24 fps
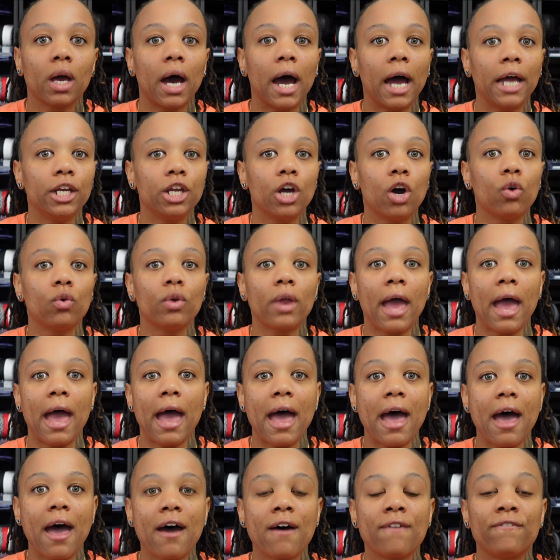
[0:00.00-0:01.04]
I don't
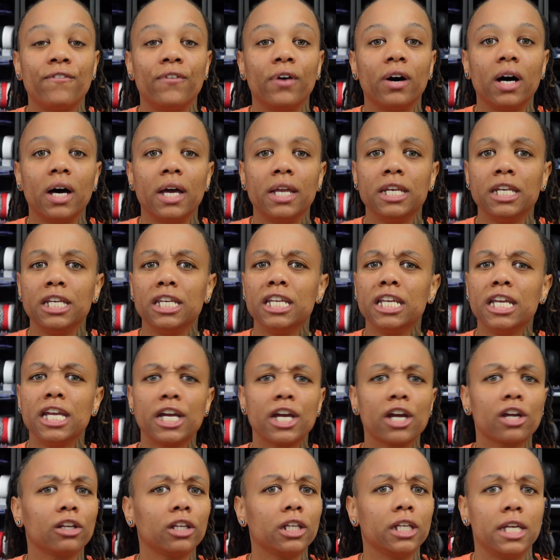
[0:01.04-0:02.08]
have
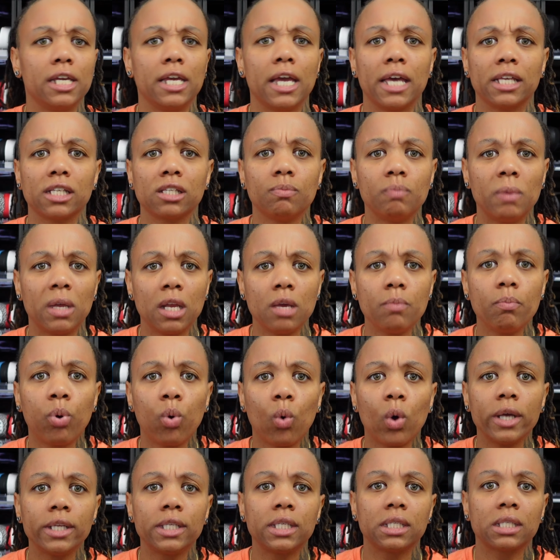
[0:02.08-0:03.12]
nearly as many
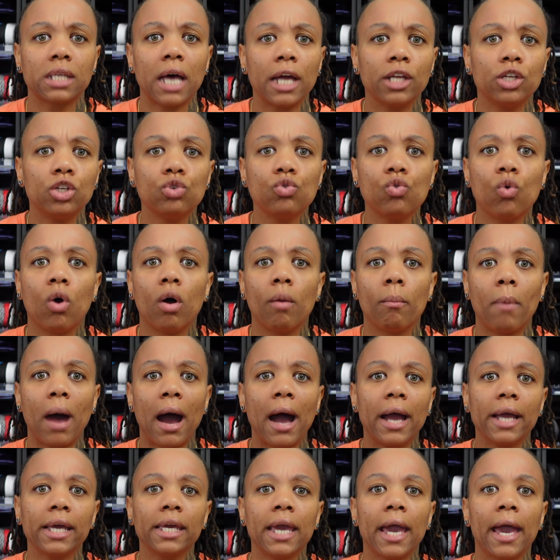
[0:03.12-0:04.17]
points as I do on
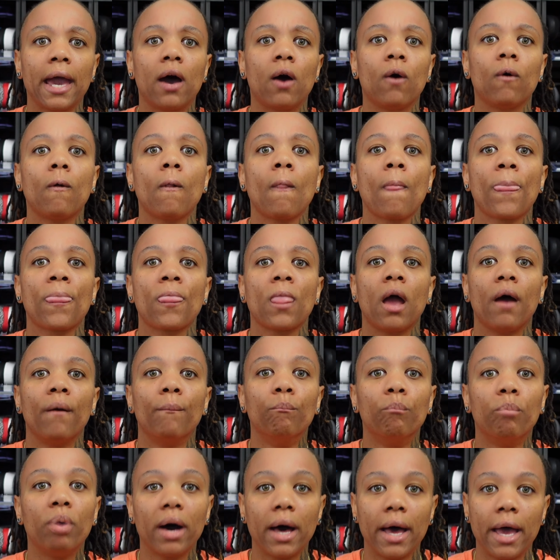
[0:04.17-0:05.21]
my account,
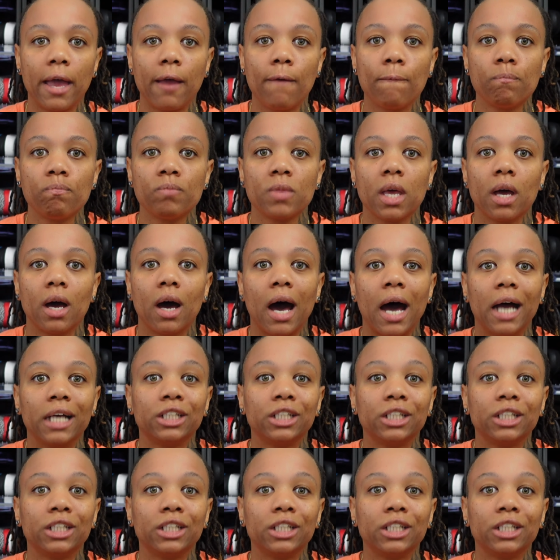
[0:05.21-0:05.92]
but I